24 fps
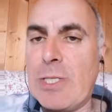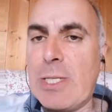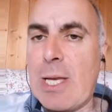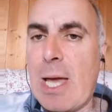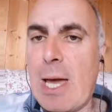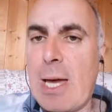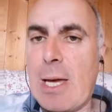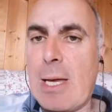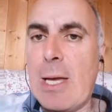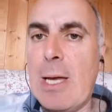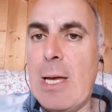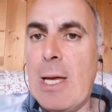
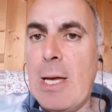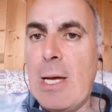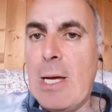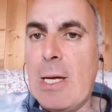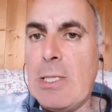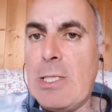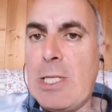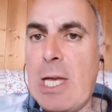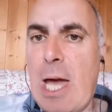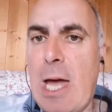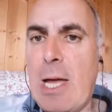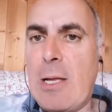saying
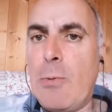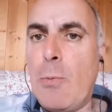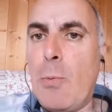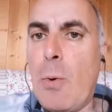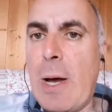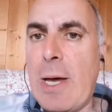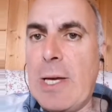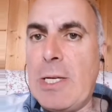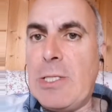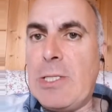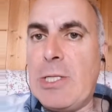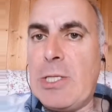10
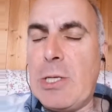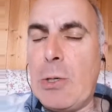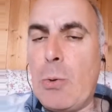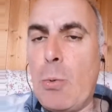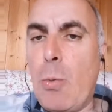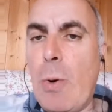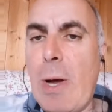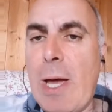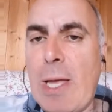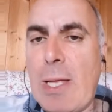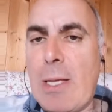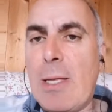ways to
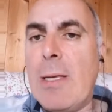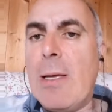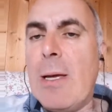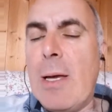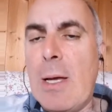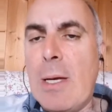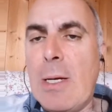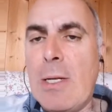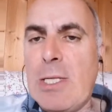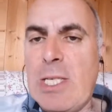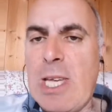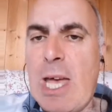win,
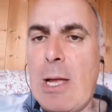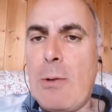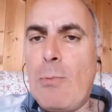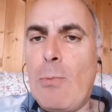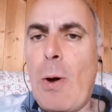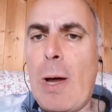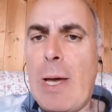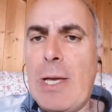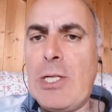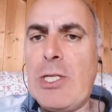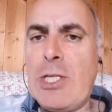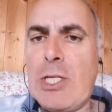10
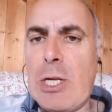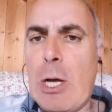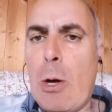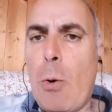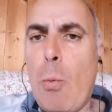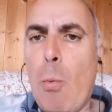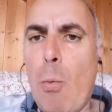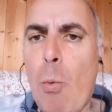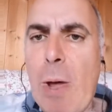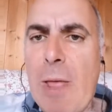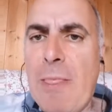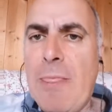ways to
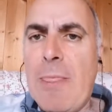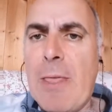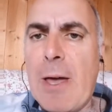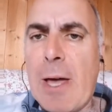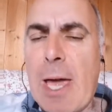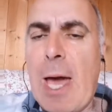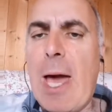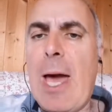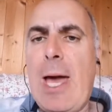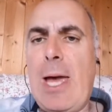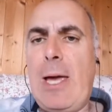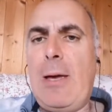win the
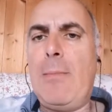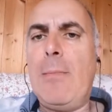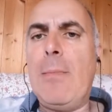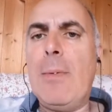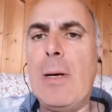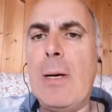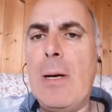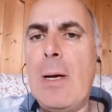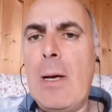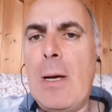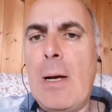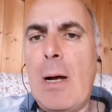game,
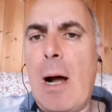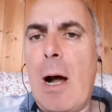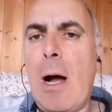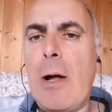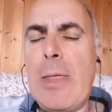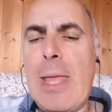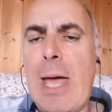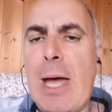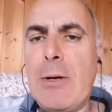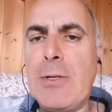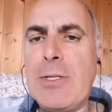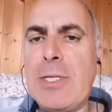are
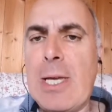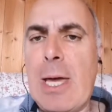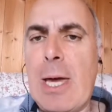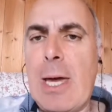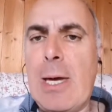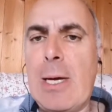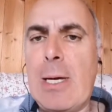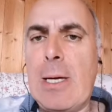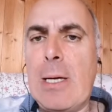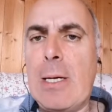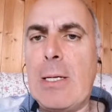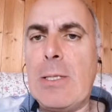now
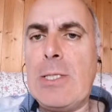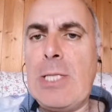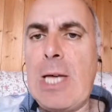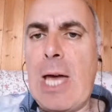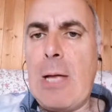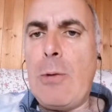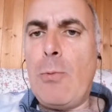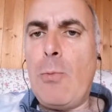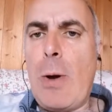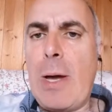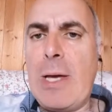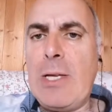saying
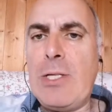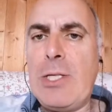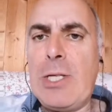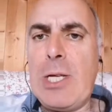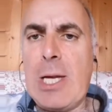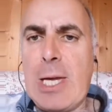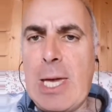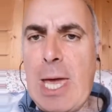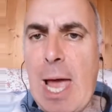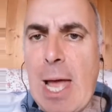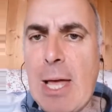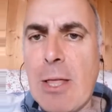10 ways to
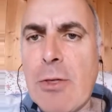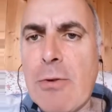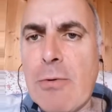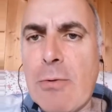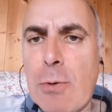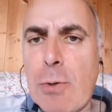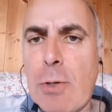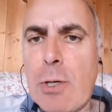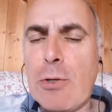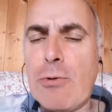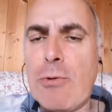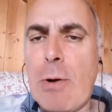get
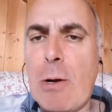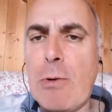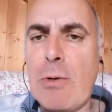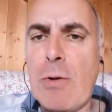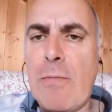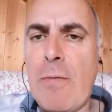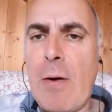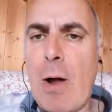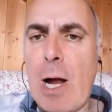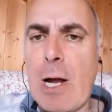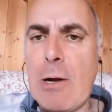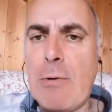through
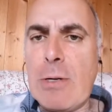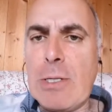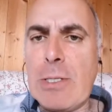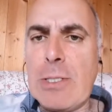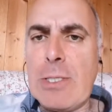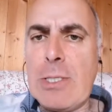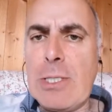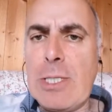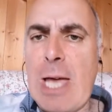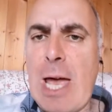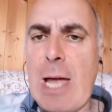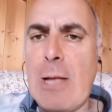coronavirus,
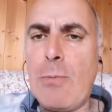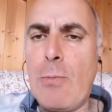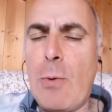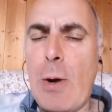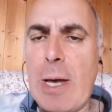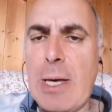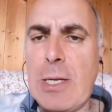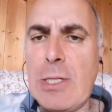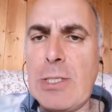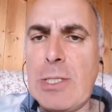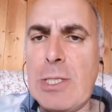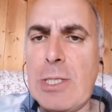10
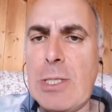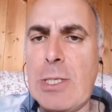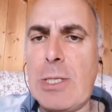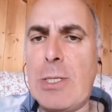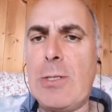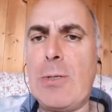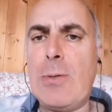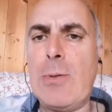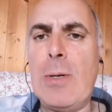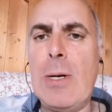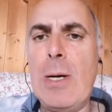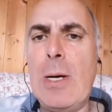ways
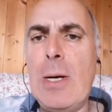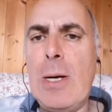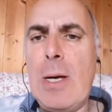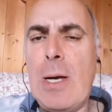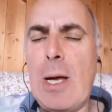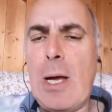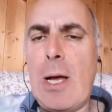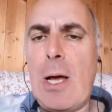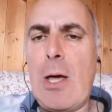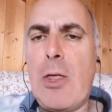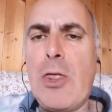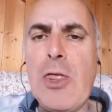to
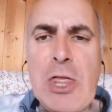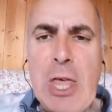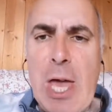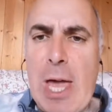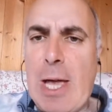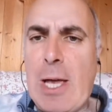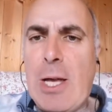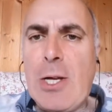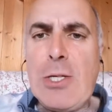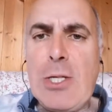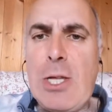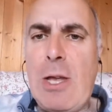
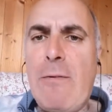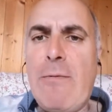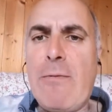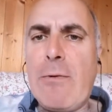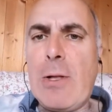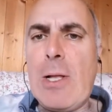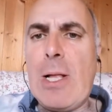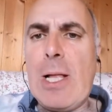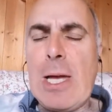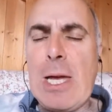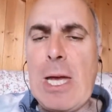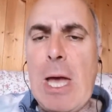think
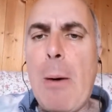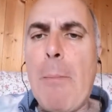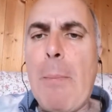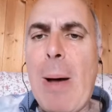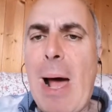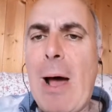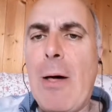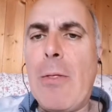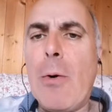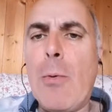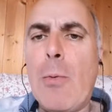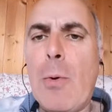differently
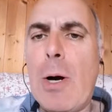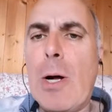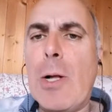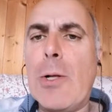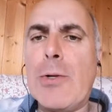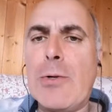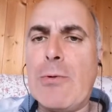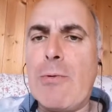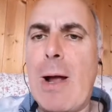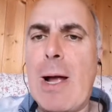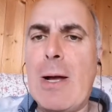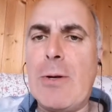about the
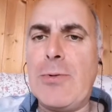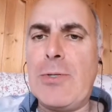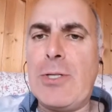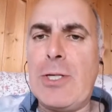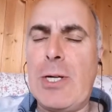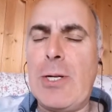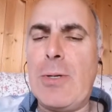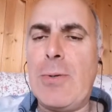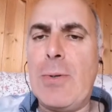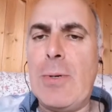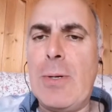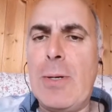world around
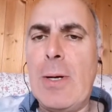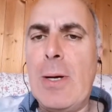you.